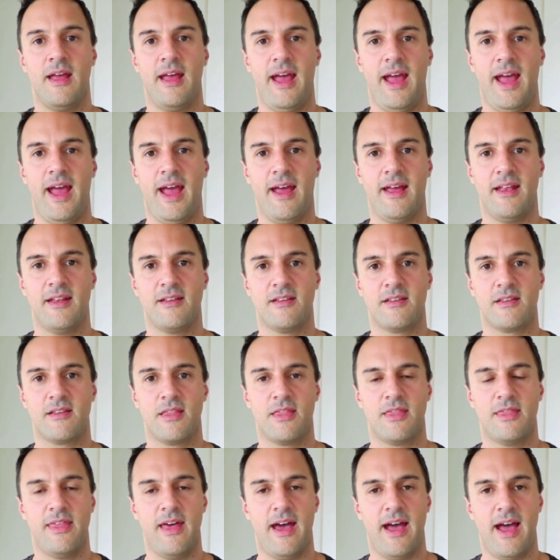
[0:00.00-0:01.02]
and
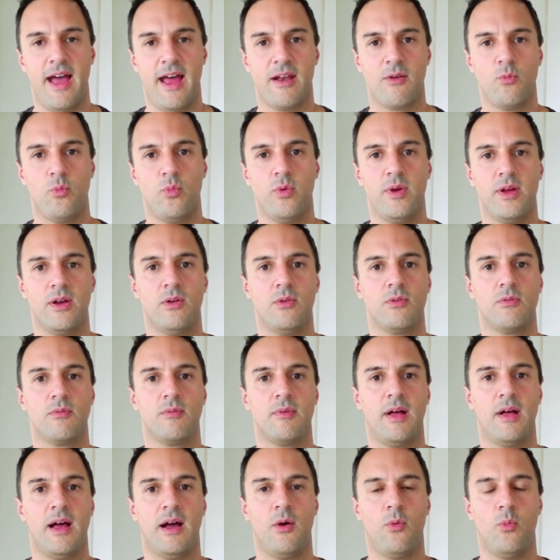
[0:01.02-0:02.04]
that will
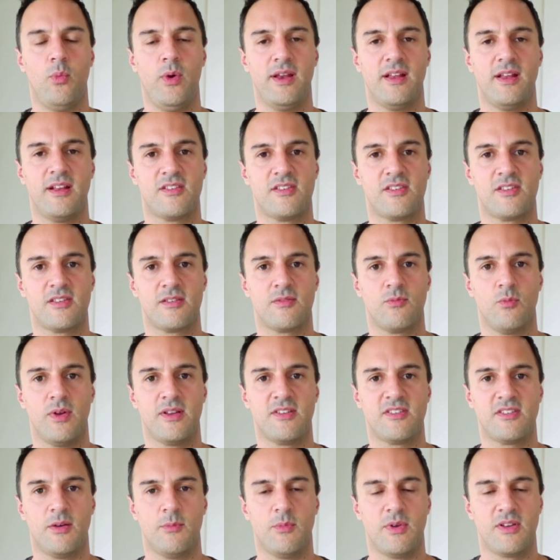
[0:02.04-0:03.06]
when
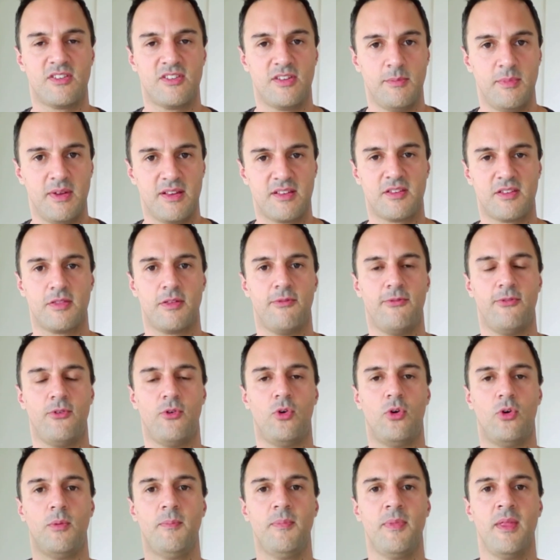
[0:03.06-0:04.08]
someone submits the
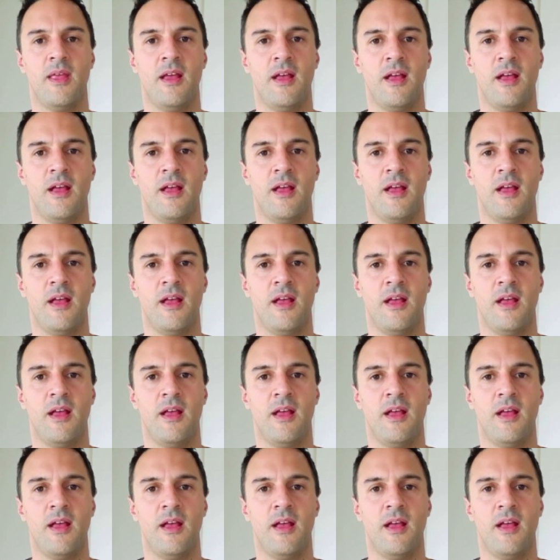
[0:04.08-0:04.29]
form,